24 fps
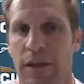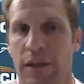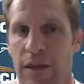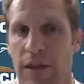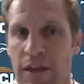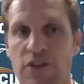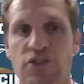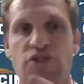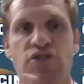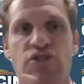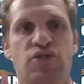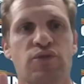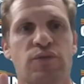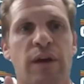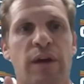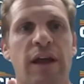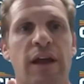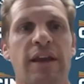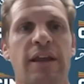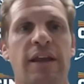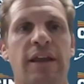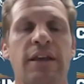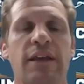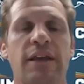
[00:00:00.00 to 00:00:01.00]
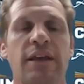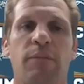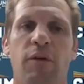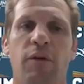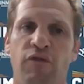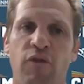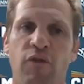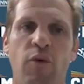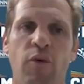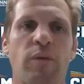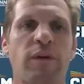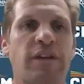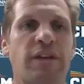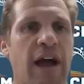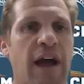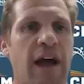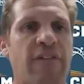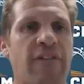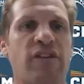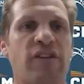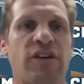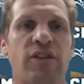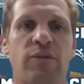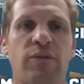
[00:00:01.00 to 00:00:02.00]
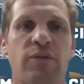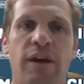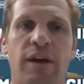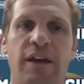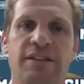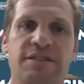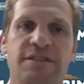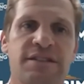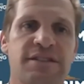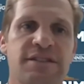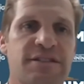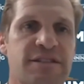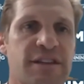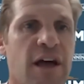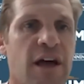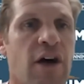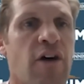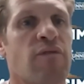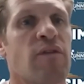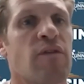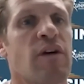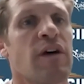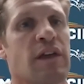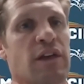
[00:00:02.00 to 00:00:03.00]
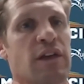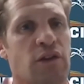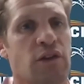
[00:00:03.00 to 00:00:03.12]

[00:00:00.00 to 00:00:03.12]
in training, before we dive into the race itself,